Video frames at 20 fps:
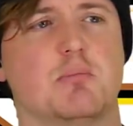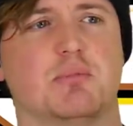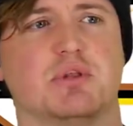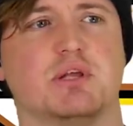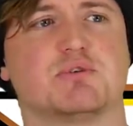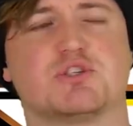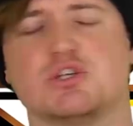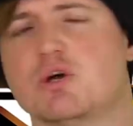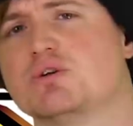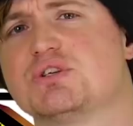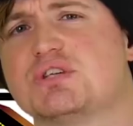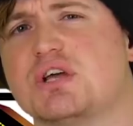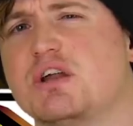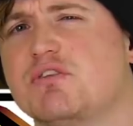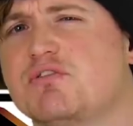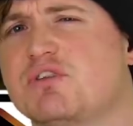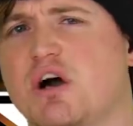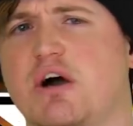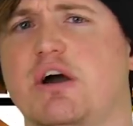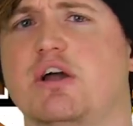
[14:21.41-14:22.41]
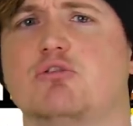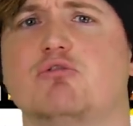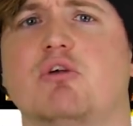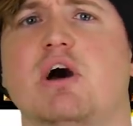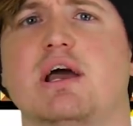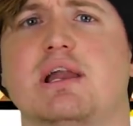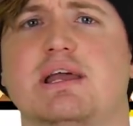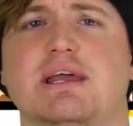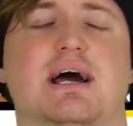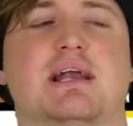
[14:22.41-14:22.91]
but there was no sign of Kyle
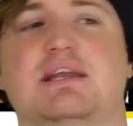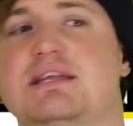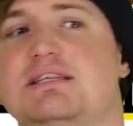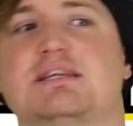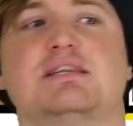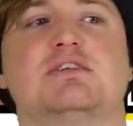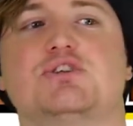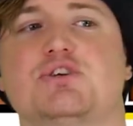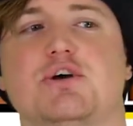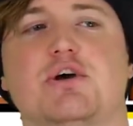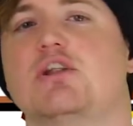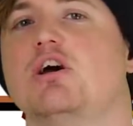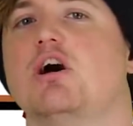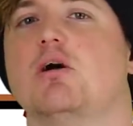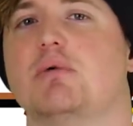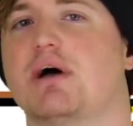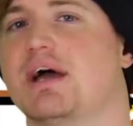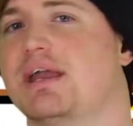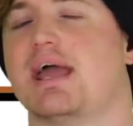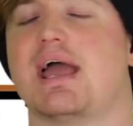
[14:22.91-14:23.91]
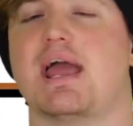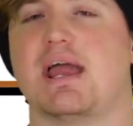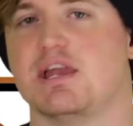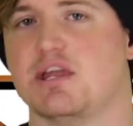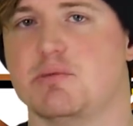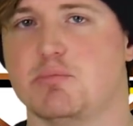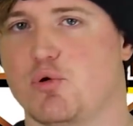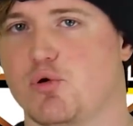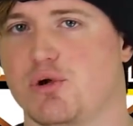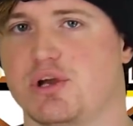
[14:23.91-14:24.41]
O'Reilly and he didn't turn up at
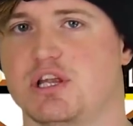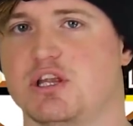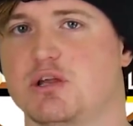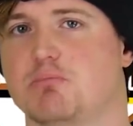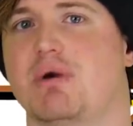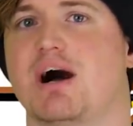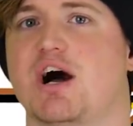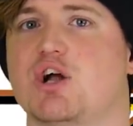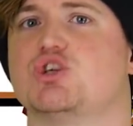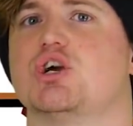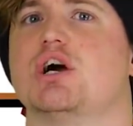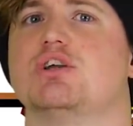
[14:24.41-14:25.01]
any point in the match.